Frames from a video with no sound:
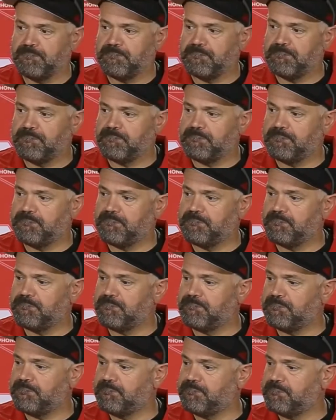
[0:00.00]
you were pretty
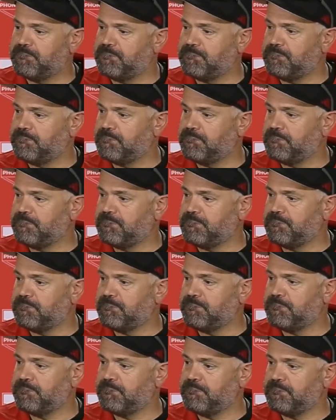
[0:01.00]
pleased with Gunner
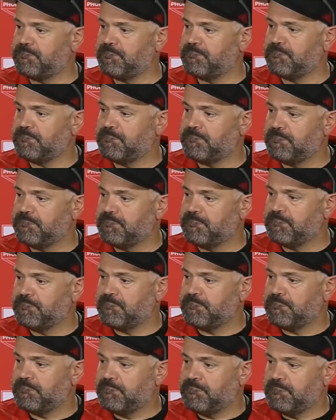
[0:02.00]
last week and
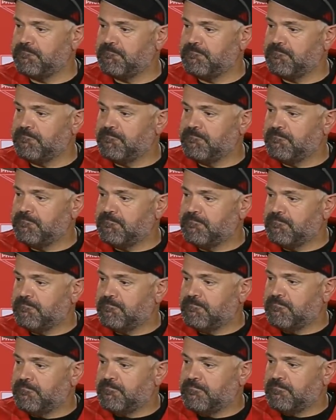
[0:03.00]
the
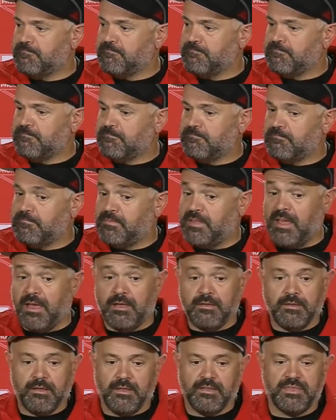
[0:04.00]
snaps he gave you.
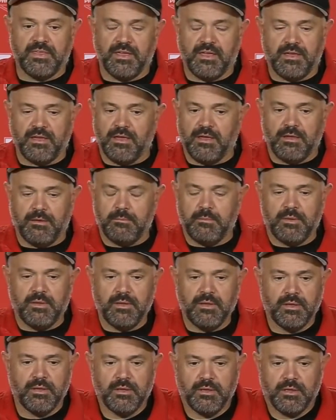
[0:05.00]
Yeah, I think um,
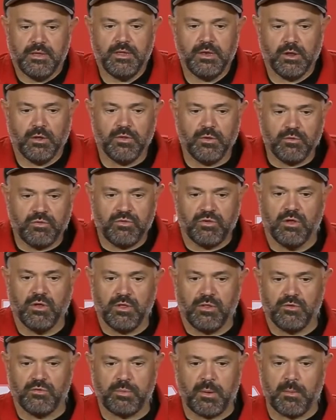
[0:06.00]
you know there's
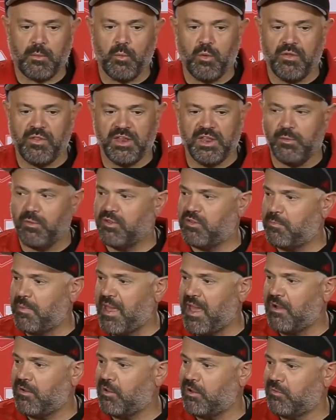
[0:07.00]
there's probably one that he went
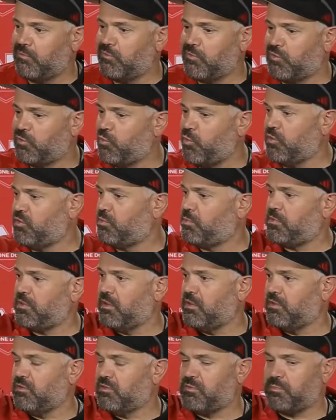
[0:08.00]
back on a
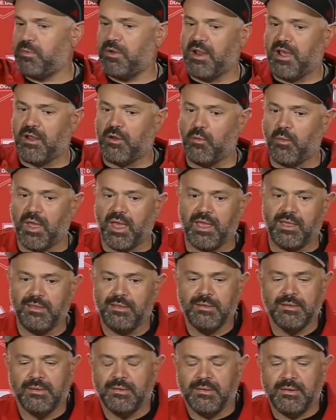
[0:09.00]
uh, sprint out away.
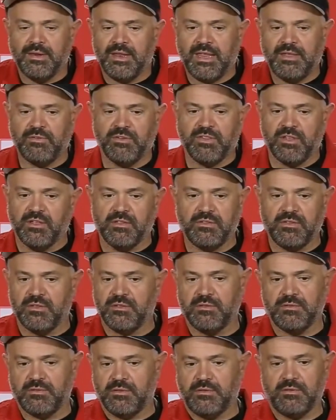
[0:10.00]
Even the, the
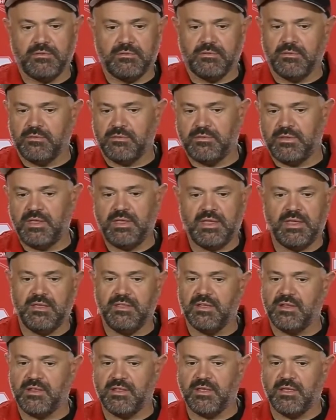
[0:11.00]
the, the TE
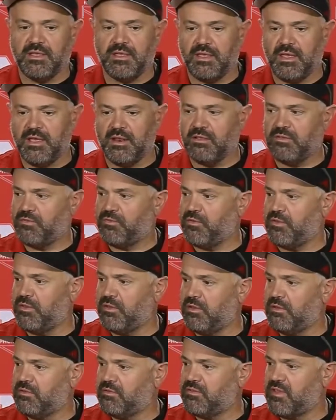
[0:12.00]
that hit us for
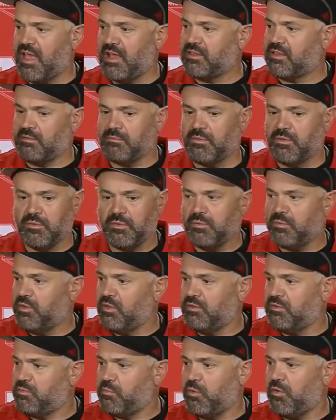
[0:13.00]
the sack that really,
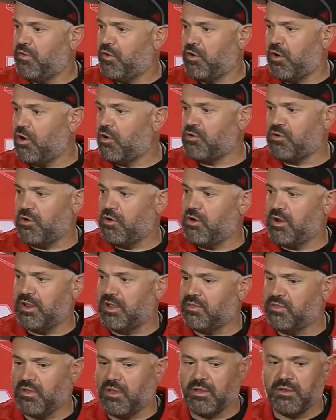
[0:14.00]
really is more in the guard turning.
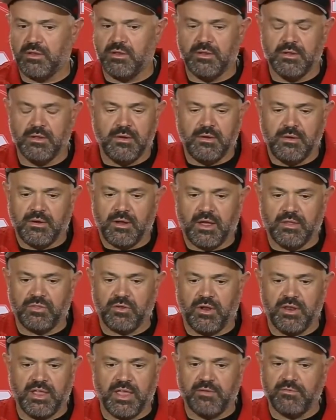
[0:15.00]
I thought I
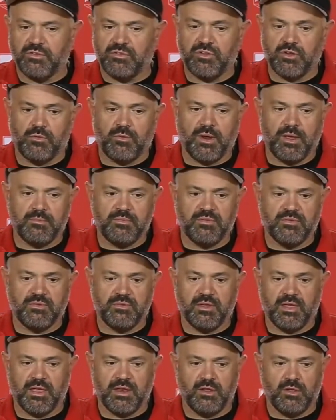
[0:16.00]
thought he gave us good reps,
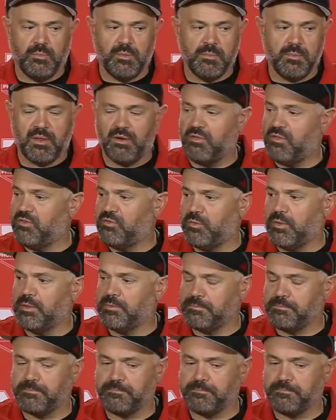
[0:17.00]
and he'll be better this week.